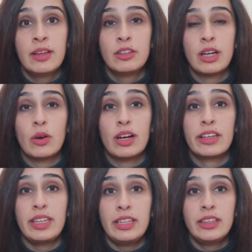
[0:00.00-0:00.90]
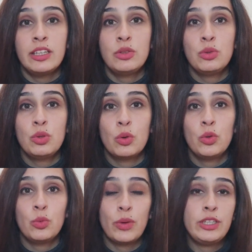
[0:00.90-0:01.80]
Now, a key thing to
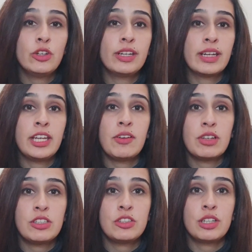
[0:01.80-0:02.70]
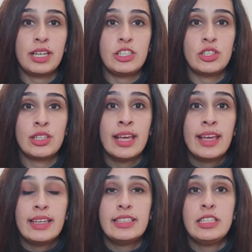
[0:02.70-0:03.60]
note when you're getting a registered agent
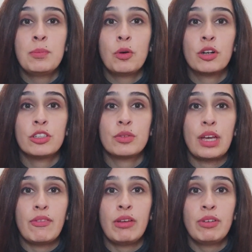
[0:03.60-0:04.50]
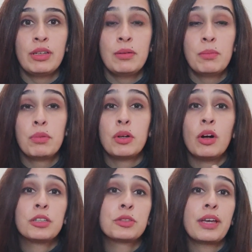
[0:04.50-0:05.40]
is the importance of having one, but
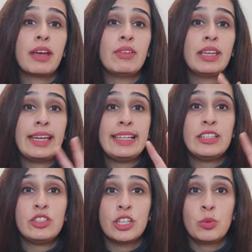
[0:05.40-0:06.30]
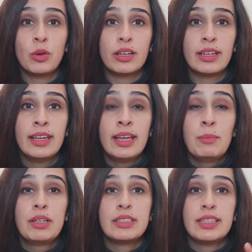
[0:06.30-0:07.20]
also having a legit one.
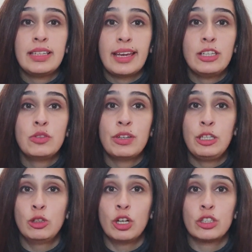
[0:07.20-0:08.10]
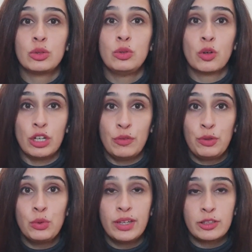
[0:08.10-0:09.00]
Because in case of any lawsuit or if
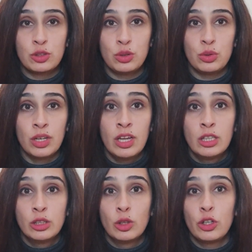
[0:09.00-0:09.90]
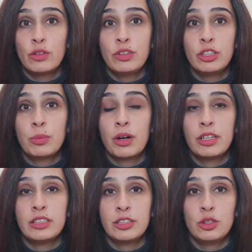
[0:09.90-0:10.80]
you get sued, the lawyer of the other party
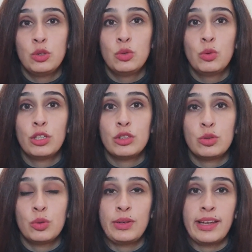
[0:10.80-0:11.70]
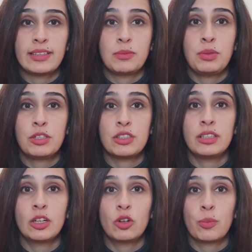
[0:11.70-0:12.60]
is going to do what is known as piercing
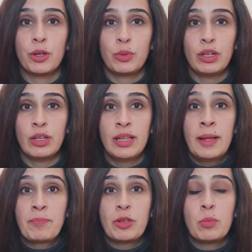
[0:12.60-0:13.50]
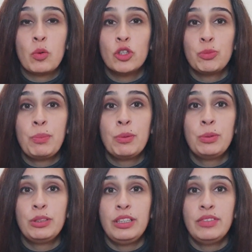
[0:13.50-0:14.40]
the corporate veil. Now, most people
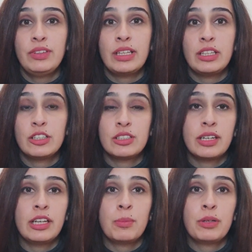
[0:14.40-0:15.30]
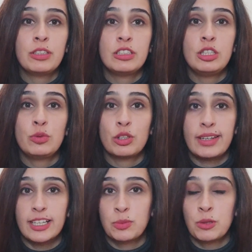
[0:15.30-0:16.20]
believe that they're setting up LLCs for
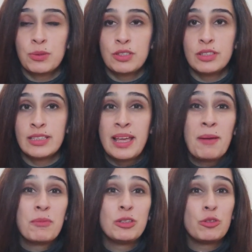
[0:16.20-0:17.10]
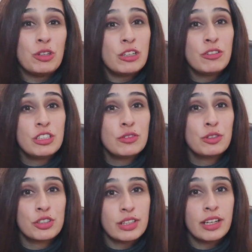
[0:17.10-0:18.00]
tax purposes, but the real reason for
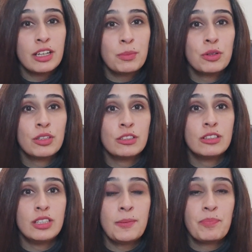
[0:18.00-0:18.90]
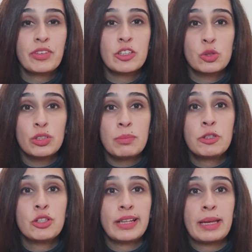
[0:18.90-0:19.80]
setting up your LLC is to limit
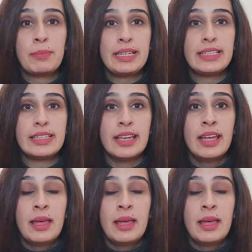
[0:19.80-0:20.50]
your liability.